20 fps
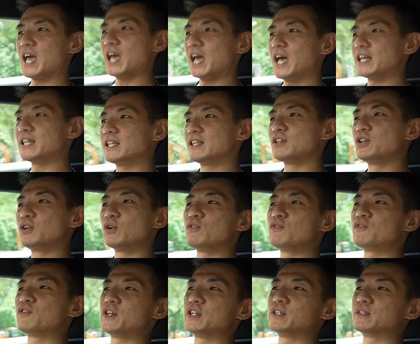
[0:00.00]
and you don't
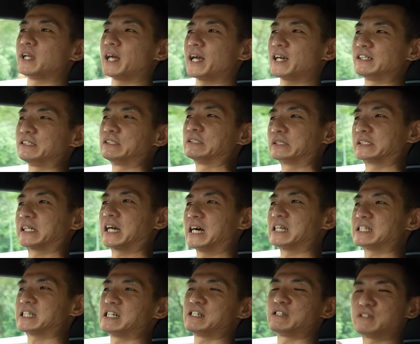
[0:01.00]
feel like, oh, the
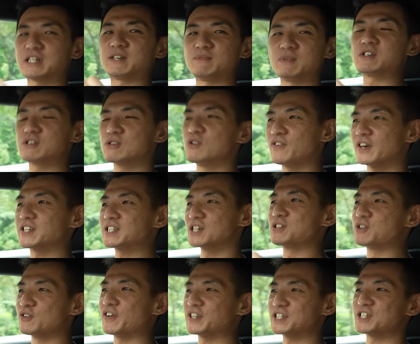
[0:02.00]
car's like, oh, come on, go faster.
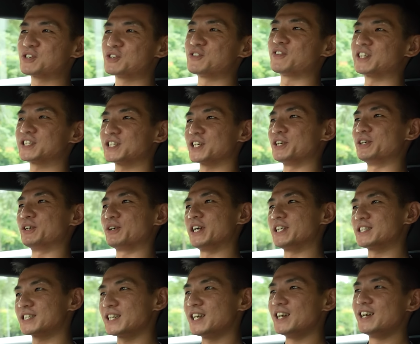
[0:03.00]
You know,
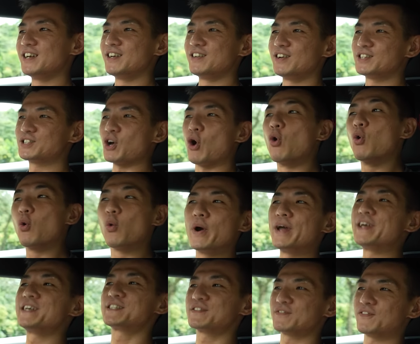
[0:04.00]
it's
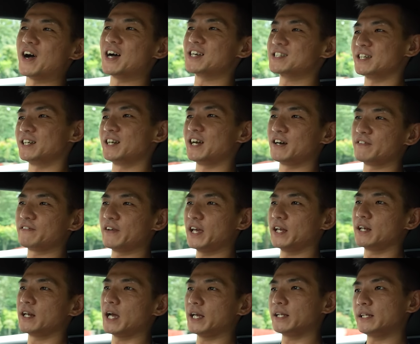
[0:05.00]
always fast enough.
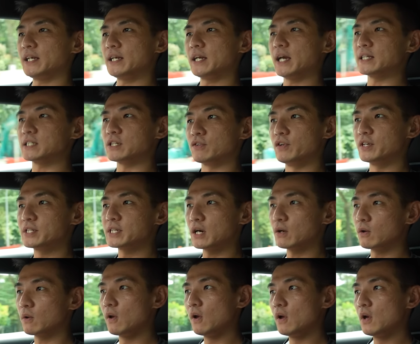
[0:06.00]
And I think as a
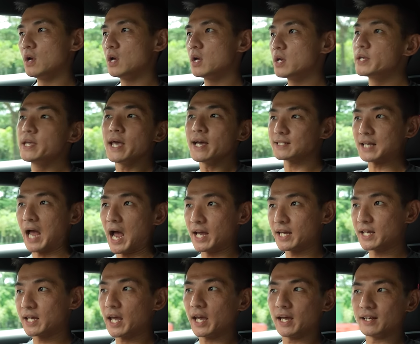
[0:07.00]
result, yes, I
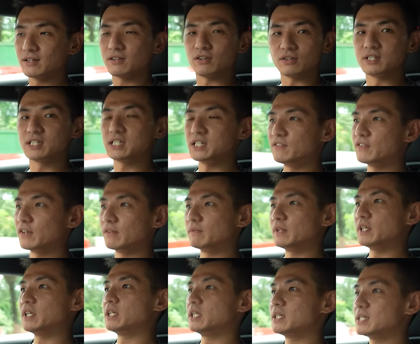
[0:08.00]
can
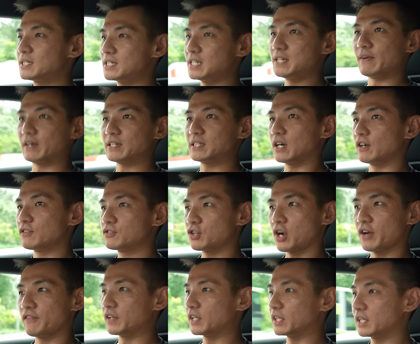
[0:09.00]
conceivably see myself
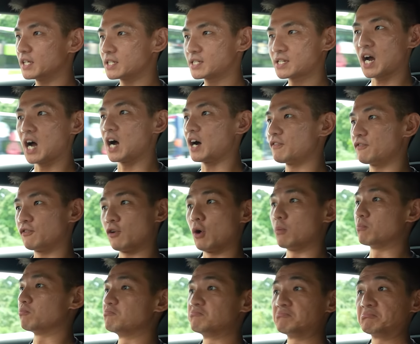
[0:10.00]
driving this car
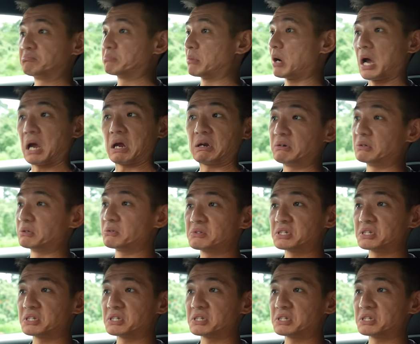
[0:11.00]
from, I don't know,